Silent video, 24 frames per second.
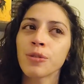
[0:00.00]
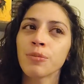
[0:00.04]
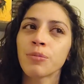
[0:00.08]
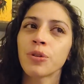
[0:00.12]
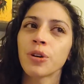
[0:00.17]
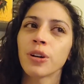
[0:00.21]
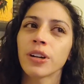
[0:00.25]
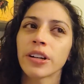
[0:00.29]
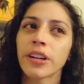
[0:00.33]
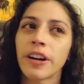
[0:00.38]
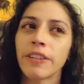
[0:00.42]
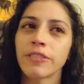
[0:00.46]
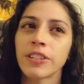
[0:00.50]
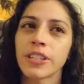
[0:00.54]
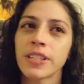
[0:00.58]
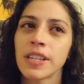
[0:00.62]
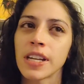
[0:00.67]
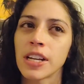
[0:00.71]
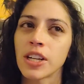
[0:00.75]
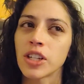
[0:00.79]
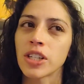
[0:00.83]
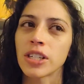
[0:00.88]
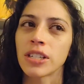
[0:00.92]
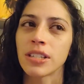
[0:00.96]
are important
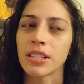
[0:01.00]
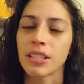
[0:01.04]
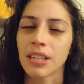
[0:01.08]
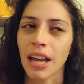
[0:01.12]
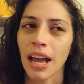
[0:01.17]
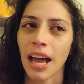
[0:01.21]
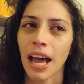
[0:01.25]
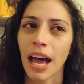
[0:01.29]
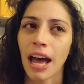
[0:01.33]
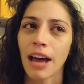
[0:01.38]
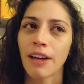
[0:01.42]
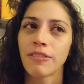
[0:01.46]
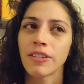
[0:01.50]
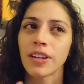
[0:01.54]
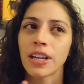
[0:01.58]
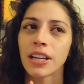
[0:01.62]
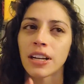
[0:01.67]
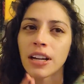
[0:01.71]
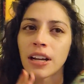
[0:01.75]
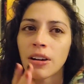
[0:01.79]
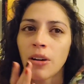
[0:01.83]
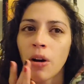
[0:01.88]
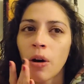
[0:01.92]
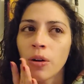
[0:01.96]
conversations to have.
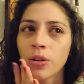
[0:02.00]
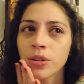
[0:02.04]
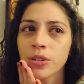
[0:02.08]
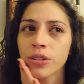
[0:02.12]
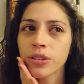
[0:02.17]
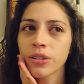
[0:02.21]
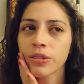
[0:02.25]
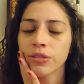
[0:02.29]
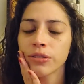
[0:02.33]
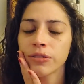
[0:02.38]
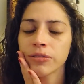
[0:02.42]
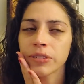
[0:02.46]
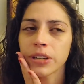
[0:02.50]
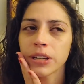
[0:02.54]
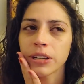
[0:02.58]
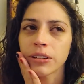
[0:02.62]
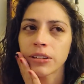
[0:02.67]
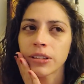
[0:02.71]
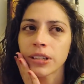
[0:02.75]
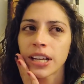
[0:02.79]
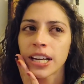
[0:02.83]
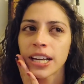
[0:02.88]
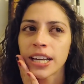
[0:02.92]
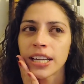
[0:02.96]
And I also
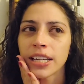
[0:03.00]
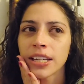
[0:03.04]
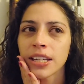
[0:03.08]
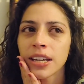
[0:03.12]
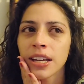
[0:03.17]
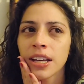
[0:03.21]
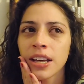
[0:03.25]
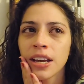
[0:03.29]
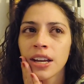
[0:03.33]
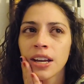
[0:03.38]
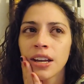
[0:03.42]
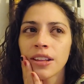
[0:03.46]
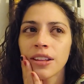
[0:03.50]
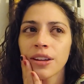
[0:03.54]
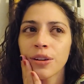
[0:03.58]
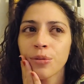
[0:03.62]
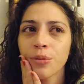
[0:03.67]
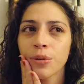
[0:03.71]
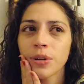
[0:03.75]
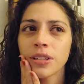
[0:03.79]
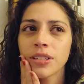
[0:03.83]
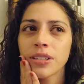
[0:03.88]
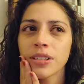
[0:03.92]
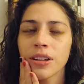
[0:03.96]
feel like
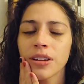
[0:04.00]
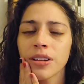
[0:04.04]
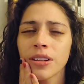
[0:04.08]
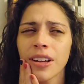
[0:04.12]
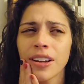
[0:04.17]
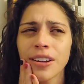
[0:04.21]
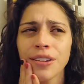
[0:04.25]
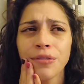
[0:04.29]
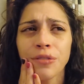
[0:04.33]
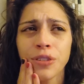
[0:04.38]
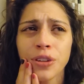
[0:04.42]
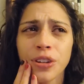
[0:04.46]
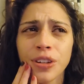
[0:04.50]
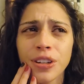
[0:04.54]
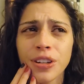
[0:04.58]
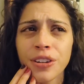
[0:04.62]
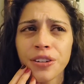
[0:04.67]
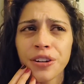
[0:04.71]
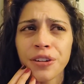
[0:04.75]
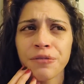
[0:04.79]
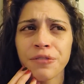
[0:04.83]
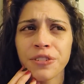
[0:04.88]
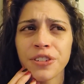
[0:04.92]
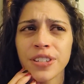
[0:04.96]
there was a lot of
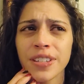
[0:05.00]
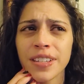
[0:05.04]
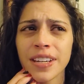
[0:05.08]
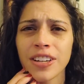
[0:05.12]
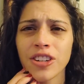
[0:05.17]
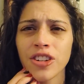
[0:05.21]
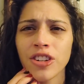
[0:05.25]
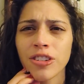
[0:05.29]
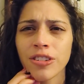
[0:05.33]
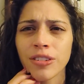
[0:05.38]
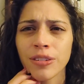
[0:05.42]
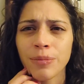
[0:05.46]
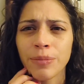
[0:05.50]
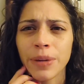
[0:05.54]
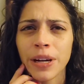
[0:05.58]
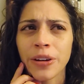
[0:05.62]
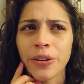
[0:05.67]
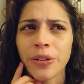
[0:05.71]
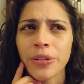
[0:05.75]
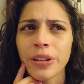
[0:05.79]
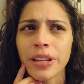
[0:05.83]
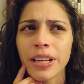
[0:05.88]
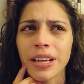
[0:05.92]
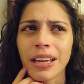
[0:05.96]
good conversation
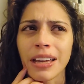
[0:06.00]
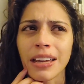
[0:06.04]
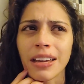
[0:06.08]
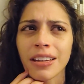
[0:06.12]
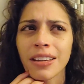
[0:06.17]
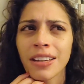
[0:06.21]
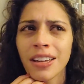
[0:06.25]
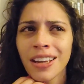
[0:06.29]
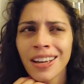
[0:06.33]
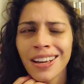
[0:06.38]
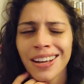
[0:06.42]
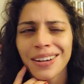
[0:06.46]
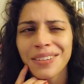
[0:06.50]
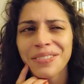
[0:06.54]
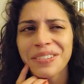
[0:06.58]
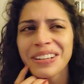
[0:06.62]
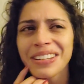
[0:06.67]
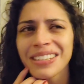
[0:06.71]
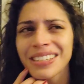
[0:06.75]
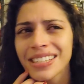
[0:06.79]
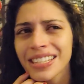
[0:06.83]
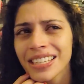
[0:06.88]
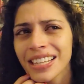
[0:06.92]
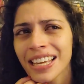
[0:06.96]
about, like,
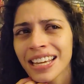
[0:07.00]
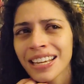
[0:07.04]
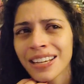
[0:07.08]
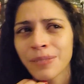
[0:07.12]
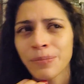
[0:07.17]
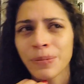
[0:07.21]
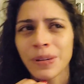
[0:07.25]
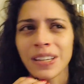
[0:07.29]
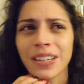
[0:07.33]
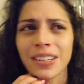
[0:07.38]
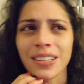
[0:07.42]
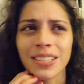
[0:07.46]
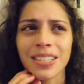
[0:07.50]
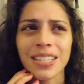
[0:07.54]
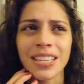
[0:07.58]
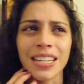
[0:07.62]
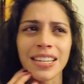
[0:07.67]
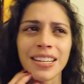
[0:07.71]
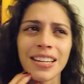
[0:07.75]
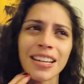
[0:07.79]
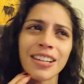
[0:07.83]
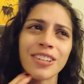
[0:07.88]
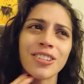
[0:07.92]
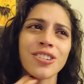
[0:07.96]
what it's like being a
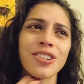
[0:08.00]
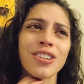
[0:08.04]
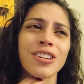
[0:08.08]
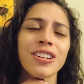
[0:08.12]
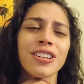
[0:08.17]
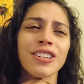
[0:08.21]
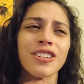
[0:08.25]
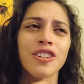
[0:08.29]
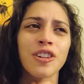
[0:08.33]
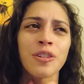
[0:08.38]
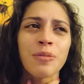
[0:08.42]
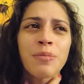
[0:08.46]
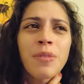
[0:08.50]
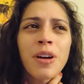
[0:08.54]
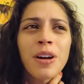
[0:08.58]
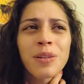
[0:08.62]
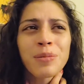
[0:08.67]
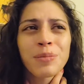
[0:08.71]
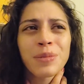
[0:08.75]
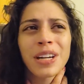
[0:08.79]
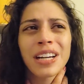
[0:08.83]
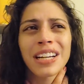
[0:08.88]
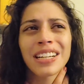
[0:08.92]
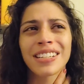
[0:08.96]
teenager and your
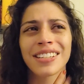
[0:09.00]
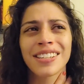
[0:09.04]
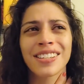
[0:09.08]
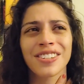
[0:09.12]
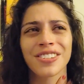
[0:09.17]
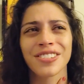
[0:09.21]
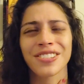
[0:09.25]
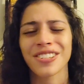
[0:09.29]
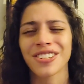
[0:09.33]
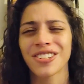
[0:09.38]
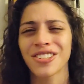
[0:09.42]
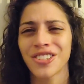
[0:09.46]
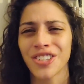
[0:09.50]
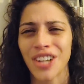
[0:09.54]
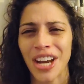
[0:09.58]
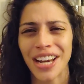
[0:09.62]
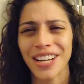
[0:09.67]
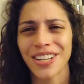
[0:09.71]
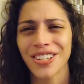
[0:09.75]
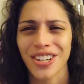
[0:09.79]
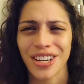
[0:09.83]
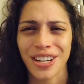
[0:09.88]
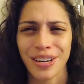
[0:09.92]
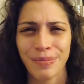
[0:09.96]
mom kind of starts
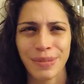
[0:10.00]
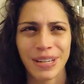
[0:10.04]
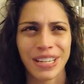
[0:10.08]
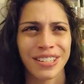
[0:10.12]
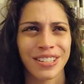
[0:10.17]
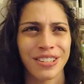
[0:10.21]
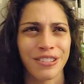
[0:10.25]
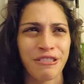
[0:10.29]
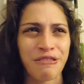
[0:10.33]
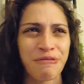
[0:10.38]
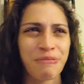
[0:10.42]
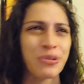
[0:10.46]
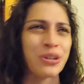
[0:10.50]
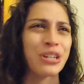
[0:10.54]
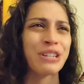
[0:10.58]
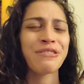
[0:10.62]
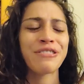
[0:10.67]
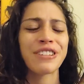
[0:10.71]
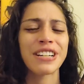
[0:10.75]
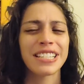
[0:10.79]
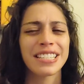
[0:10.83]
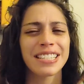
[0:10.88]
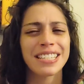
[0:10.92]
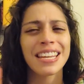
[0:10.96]
changing because of
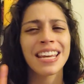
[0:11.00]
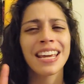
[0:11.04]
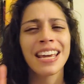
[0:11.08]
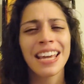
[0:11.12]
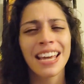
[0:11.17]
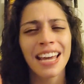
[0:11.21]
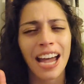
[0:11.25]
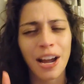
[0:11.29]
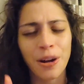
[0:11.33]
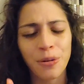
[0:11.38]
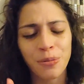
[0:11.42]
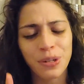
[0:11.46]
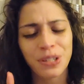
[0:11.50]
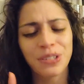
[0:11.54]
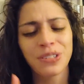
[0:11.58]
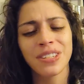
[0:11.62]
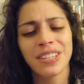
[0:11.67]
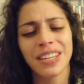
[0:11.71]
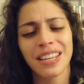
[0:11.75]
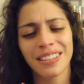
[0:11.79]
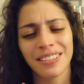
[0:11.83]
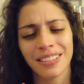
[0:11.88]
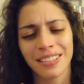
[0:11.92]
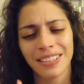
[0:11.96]
boyfriends. I
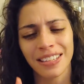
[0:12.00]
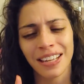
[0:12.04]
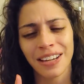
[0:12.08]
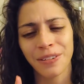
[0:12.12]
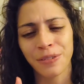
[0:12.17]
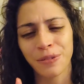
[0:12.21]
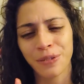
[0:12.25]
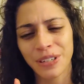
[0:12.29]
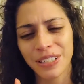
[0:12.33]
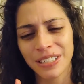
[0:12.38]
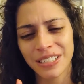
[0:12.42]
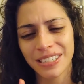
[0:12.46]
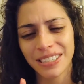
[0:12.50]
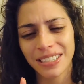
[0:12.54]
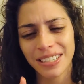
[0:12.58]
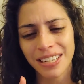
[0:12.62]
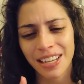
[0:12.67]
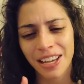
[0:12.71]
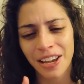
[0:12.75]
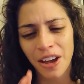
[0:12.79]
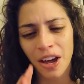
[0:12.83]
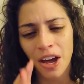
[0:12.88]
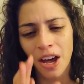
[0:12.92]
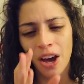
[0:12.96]
will say that
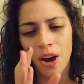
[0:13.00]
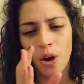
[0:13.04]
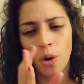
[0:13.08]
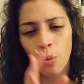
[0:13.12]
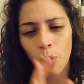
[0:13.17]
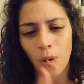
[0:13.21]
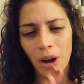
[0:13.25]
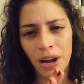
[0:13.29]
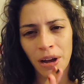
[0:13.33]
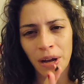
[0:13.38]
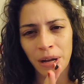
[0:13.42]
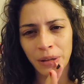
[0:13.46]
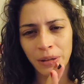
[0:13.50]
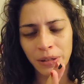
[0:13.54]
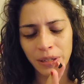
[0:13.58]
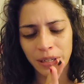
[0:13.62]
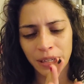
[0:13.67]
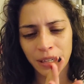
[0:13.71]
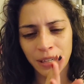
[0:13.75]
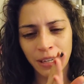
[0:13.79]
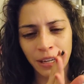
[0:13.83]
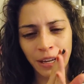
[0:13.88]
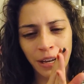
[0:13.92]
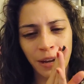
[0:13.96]
was,
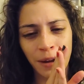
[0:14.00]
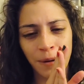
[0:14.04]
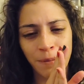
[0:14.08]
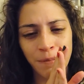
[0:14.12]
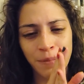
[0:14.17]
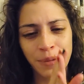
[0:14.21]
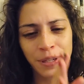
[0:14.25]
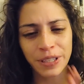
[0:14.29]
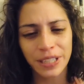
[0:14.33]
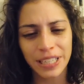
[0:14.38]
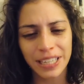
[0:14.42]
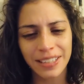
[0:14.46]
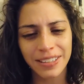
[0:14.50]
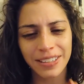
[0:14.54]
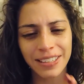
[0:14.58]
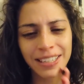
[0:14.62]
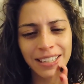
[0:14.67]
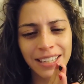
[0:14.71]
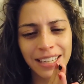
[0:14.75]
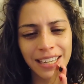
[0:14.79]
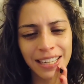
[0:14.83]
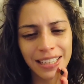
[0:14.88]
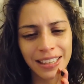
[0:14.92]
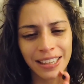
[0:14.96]
while
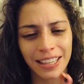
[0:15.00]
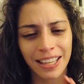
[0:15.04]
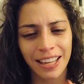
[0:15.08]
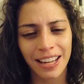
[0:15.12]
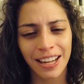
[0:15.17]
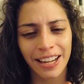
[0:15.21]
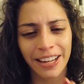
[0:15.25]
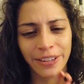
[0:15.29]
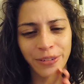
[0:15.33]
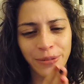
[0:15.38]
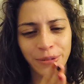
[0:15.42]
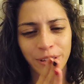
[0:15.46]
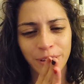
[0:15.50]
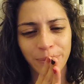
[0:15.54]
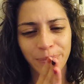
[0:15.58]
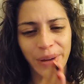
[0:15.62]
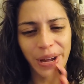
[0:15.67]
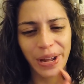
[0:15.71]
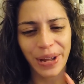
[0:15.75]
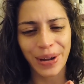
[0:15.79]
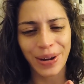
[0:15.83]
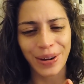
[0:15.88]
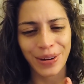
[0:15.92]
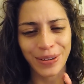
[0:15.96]
completely in line with
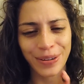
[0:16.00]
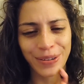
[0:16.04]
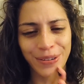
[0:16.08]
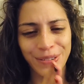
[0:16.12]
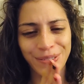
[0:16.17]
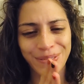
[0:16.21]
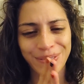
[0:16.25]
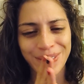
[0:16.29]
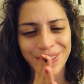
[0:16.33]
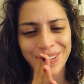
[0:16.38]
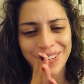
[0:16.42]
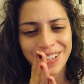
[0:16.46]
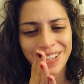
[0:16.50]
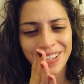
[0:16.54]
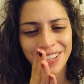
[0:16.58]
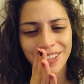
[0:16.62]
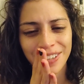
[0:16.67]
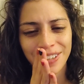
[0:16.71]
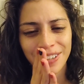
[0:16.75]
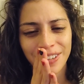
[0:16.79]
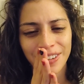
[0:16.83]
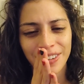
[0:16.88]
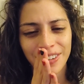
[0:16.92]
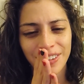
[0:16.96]
my own
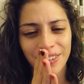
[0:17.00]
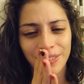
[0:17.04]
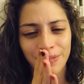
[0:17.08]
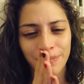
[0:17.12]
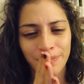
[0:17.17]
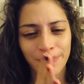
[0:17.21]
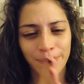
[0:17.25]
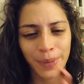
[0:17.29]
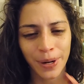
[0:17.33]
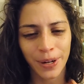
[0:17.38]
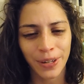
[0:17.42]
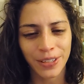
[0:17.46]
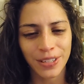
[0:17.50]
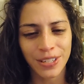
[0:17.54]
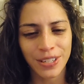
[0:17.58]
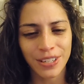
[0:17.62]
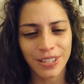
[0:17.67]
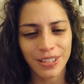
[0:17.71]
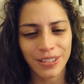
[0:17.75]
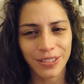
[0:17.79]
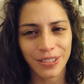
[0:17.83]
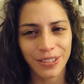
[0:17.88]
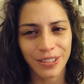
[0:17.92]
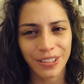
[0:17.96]

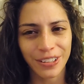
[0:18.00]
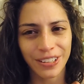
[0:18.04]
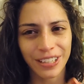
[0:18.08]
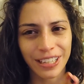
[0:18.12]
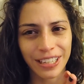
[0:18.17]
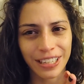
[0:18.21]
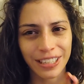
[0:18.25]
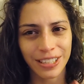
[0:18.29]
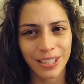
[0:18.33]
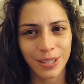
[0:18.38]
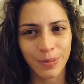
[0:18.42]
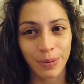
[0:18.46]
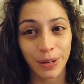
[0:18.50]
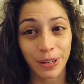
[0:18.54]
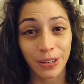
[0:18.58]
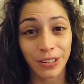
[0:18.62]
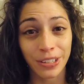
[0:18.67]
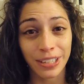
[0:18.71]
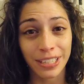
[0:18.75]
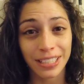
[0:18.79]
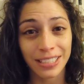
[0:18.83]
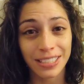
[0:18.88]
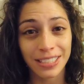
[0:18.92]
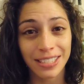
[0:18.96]
personal
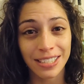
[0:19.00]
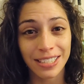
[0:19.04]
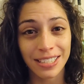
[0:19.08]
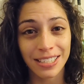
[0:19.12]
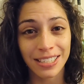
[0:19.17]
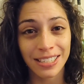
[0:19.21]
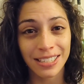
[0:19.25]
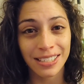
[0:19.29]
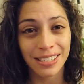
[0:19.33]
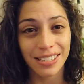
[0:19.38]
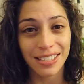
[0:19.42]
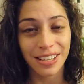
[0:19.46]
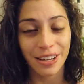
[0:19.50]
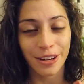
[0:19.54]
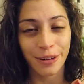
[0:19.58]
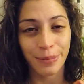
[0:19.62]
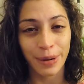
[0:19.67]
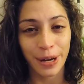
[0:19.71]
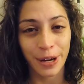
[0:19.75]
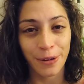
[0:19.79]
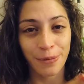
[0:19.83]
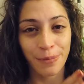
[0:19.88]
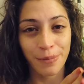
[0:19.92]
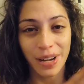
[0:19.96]
experiences
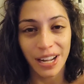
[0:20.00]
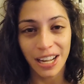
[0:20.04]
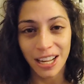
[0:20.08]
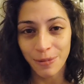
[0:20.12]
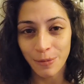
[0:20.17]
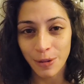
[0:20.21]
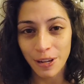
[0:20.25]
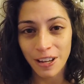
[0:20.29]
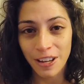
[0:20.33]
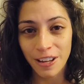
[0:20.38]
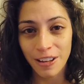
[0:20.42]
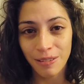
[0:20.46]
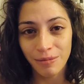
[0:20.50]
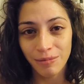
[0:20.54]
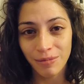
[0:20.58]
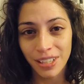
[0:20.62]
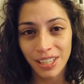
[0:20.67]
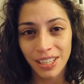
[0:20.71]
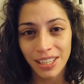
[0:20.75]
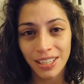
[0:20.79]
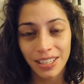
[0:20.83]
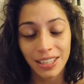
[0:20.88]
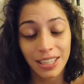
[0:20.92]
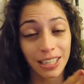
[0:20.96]
about my
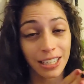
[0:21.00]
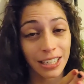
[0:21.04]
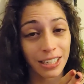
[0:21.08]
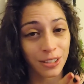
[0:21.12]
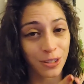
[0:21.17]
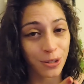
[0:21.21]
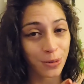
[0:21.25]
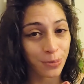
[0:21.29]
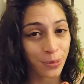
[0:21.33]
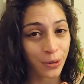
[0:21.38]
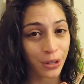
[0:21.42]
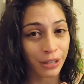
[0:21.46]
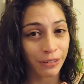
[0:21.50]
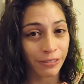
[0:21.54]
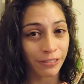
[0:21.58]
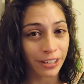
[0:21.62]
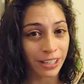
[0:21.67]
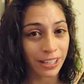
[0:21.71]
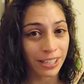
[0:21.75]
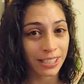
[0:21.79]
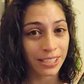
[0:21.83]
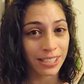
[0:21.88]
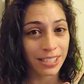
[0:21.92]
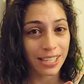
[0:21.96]
mom getting new
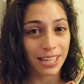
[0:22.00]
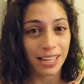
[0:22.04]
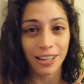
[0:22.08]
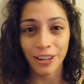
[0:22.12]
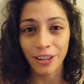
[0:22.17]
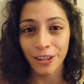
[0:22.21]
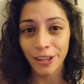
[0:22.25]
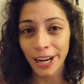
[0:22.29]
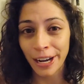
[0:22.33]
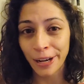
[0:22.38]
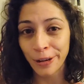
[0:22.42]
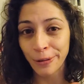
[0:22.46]
boyfriends and